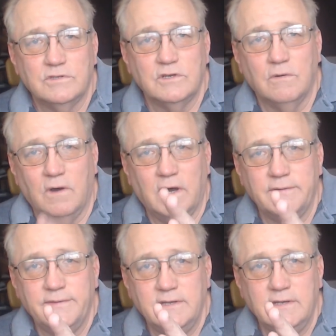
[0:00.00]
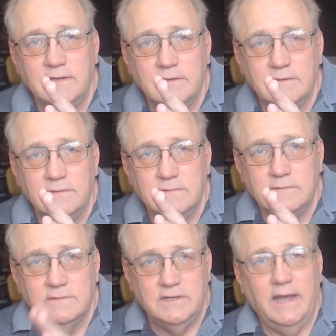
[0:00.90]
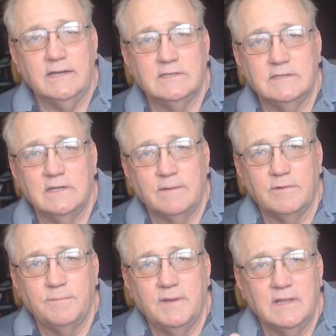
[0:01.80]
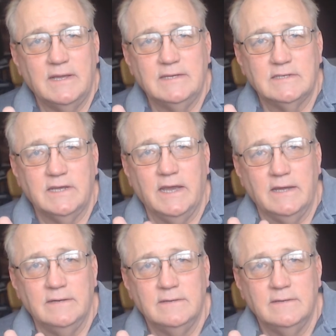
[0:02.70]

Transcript: so on the text that I'm going to be glancing at.